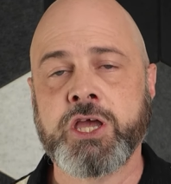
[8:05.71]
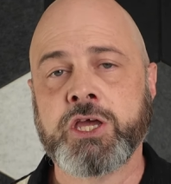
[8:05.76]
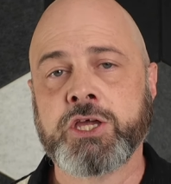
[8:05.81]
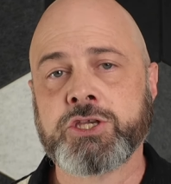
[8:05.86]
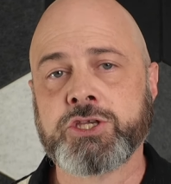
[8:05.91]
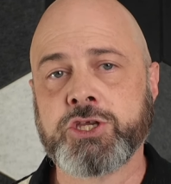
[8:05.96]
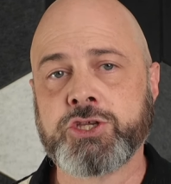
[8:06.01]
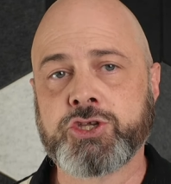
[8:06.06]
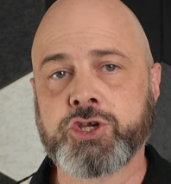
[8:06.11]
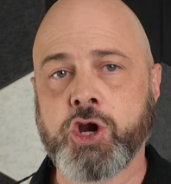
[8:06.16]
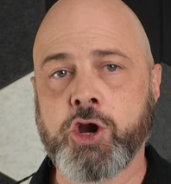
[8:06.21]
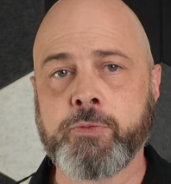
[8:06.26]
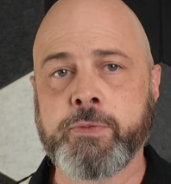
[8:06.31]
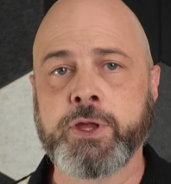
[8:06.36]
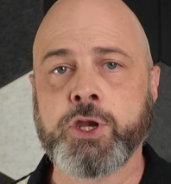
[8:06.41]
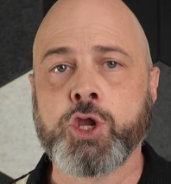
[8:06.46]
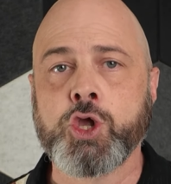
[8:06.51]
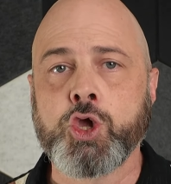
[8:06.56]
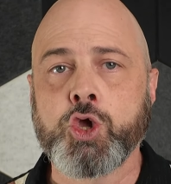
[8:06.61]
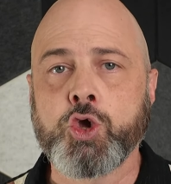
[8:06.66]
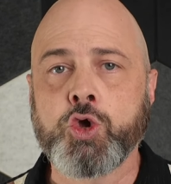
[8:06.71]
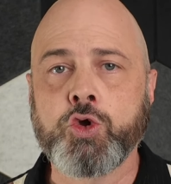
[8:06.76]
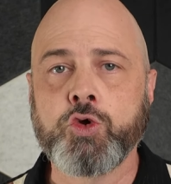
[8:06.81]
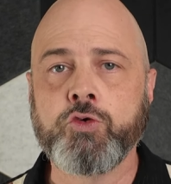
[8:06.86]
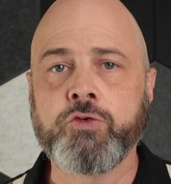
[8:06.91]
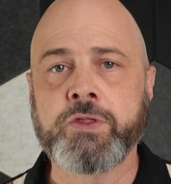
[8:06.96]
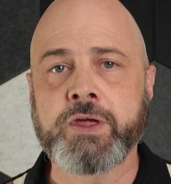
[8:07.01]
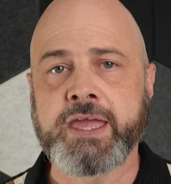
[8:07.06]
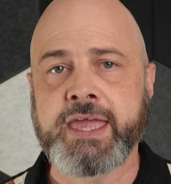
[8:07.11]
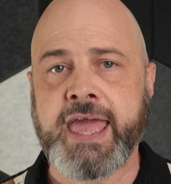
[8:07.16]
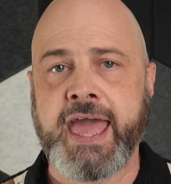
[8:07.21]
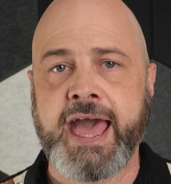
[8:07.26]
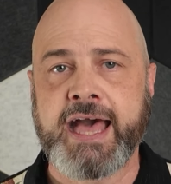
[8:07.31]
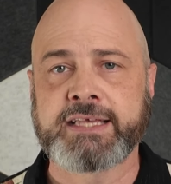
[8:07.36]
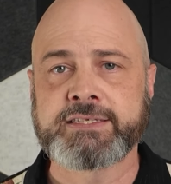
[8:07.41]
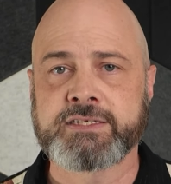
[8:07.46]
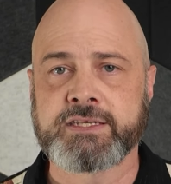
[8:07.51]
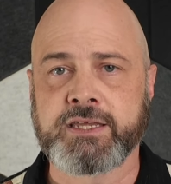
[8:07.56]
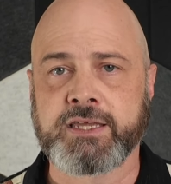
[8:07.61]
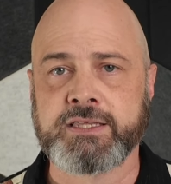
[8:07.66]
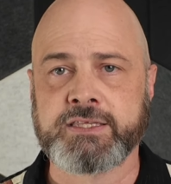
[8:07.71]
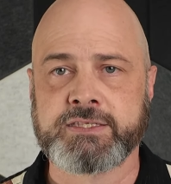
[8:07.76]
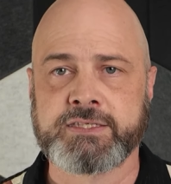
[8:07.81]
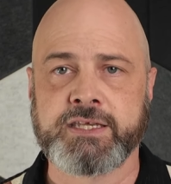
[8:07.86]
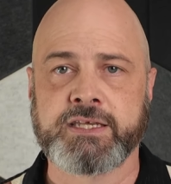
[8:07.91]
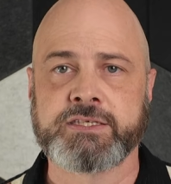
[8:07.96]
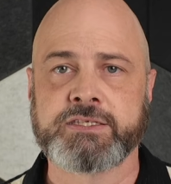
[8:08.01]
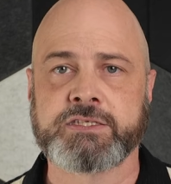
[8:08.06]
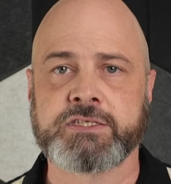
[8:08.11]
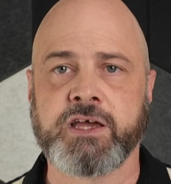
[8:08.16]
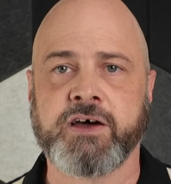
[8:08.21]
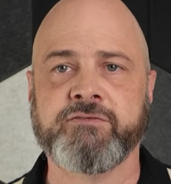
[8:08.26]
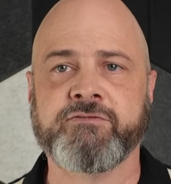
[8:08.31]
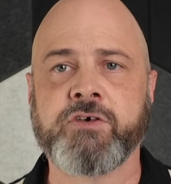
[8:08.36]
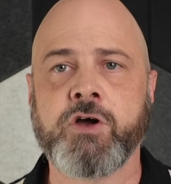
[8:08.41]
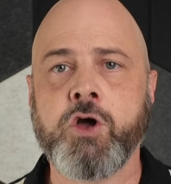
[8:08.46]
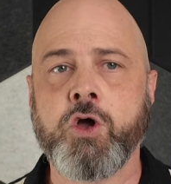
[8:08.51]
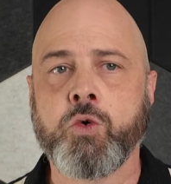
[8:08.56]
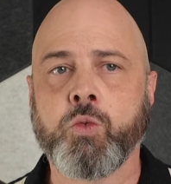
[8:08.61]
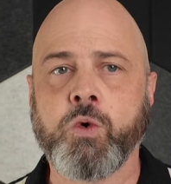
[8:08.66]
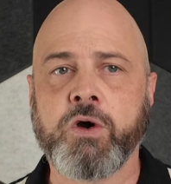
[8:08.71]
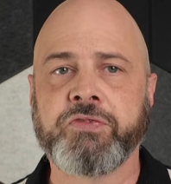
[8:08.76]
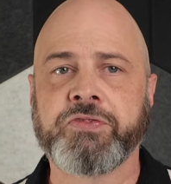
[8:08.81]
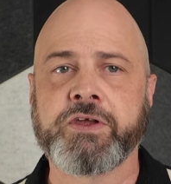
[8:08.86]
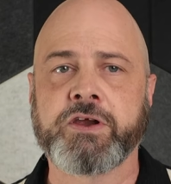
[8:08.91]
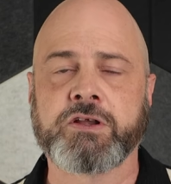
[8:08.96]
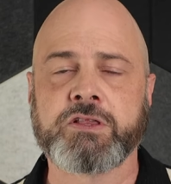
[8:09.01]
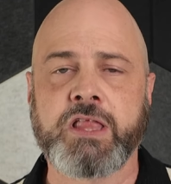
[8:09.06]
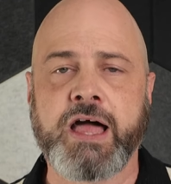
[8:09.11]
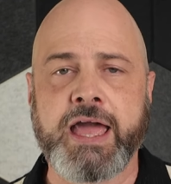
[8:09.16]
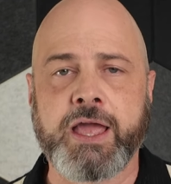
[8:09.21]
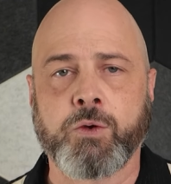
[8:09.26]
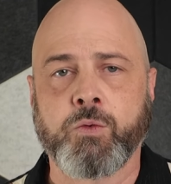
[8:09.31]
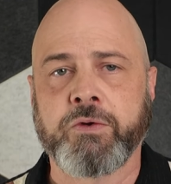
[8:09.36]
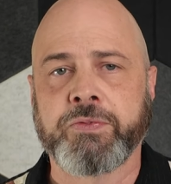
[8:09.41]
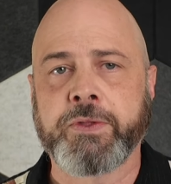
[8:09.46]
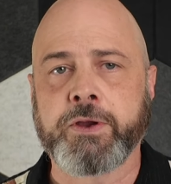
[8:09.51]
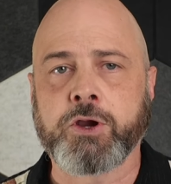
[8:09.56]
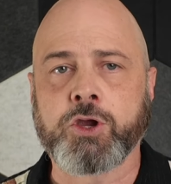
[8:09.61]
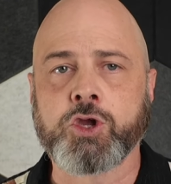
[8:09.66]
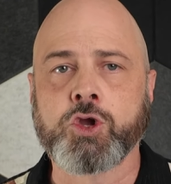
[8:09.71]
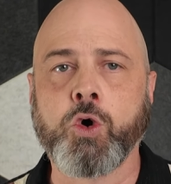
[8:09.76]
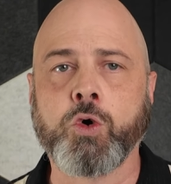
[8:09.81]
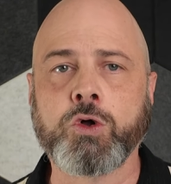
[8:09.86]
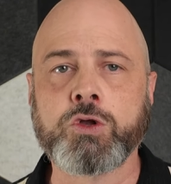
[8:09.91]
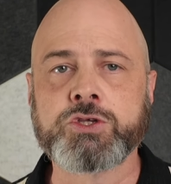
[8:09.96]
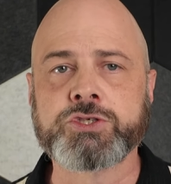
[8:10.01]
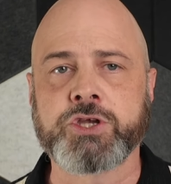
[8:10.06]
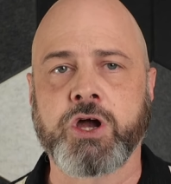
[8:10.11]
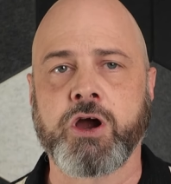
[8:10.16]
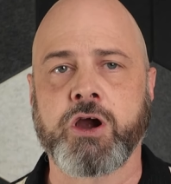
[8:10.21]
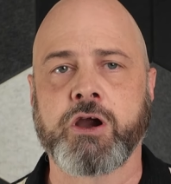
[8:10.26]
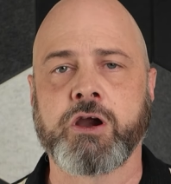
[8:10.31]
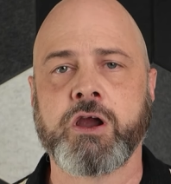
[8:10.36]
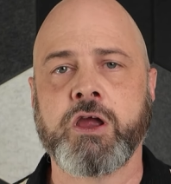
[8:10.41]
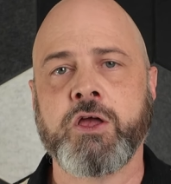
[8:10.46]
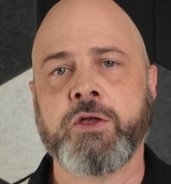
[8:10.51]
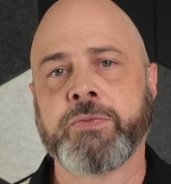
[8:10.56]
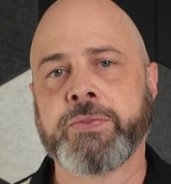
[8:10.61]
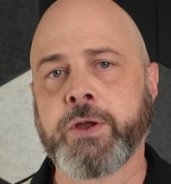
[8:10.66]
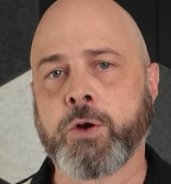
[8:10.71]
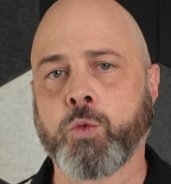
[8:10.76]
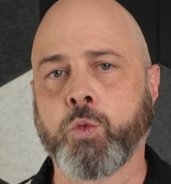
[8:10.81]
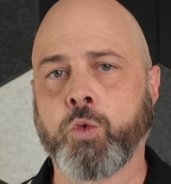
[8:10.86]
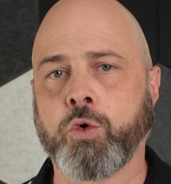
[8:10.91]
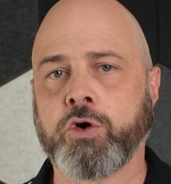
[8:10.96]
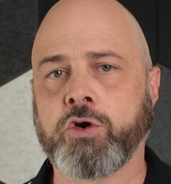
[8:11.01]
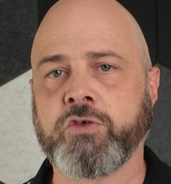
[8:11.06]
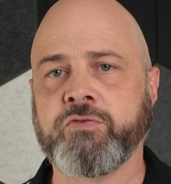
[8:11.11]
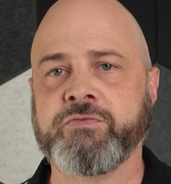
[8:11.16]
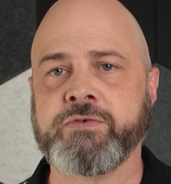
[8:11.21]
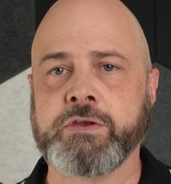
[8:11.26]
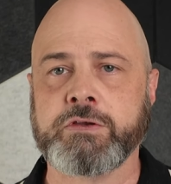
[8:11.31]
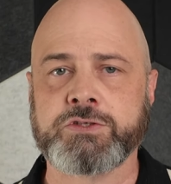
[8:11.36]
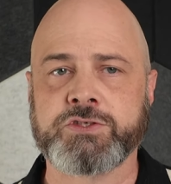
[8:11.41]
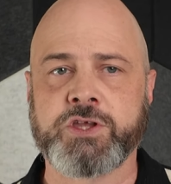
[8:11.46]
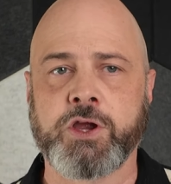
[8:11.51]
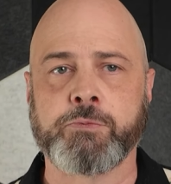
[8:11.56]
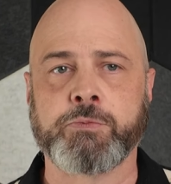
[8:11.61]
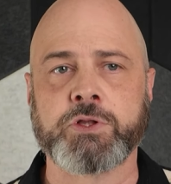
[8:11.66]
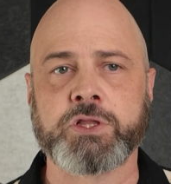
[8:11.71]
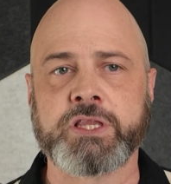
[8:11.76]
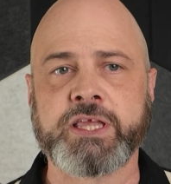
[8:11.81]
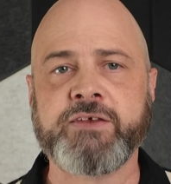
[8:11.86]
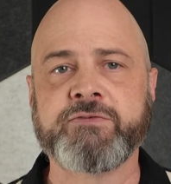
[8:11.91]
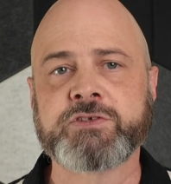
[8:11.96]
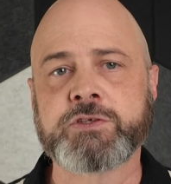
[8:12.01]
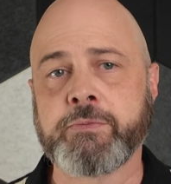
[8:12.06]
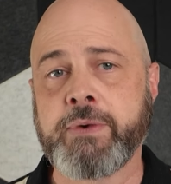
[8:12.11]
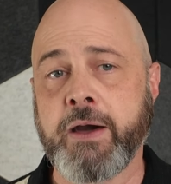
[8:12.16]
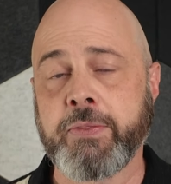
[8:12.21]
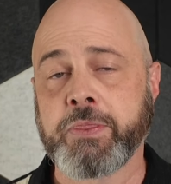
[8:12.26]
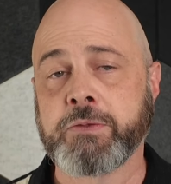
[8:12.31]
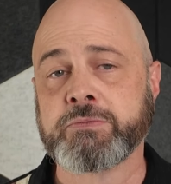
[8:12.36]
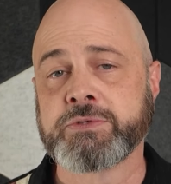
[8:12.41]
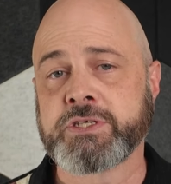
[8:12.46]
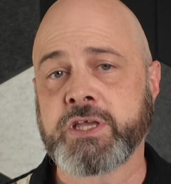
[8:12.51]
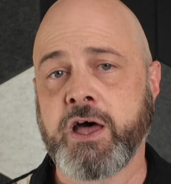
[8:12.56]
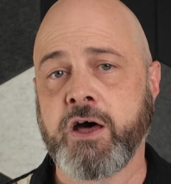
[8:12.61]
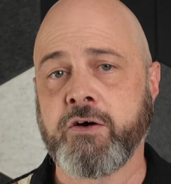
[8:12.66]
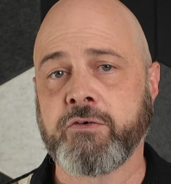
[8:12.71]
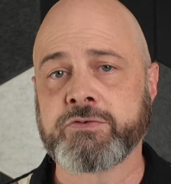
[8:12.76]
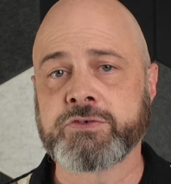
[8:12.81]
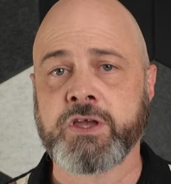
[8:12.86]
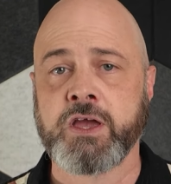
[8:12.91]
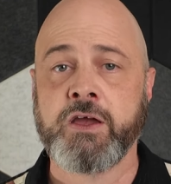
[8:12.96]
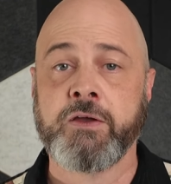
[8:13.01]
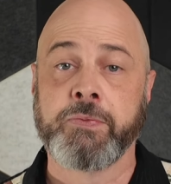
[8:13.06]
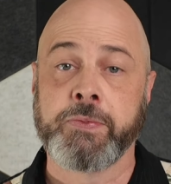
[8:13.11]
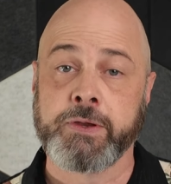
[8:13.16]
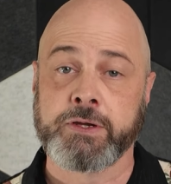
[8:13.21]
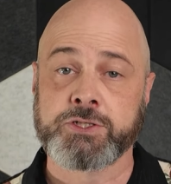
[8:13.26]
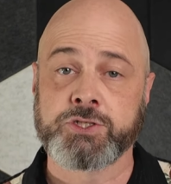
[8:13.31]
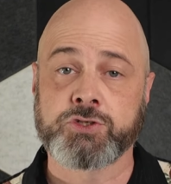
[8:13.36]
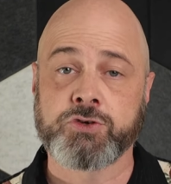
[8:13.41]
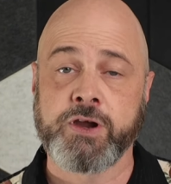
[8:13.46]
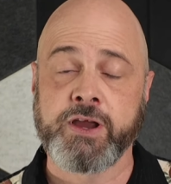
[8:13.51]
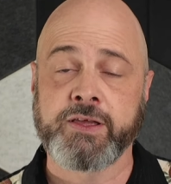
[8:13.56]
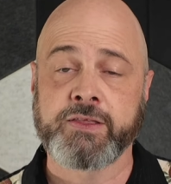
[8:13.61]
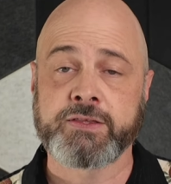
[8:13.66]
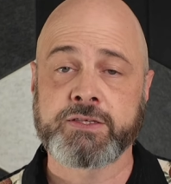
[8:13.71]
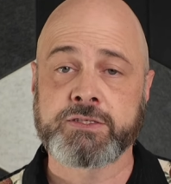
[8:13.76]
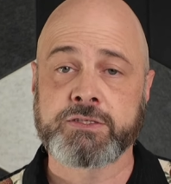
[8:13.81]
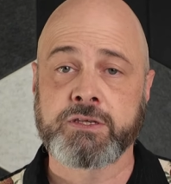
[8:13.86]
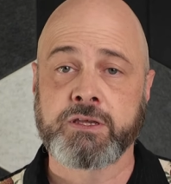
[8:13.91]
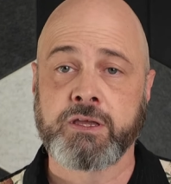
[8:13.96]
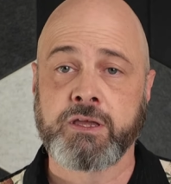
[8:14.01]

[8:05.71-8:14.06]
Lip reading: Determine who the cast consists of, what they're like, what their goals are, their worldviews, their beliefs about themselves, their strengths,